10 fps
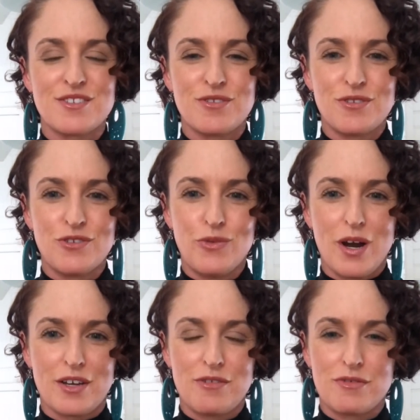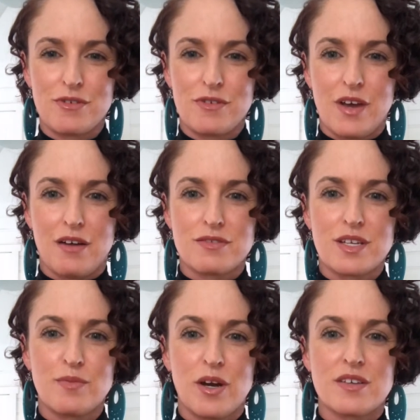to walk you through the
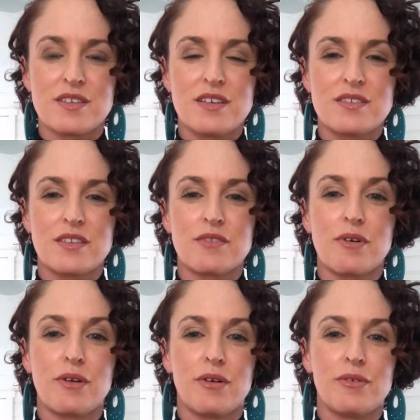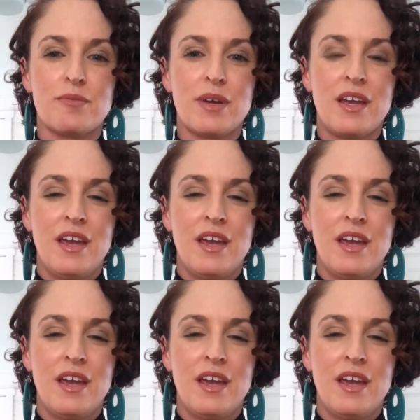housing process at the Road Home,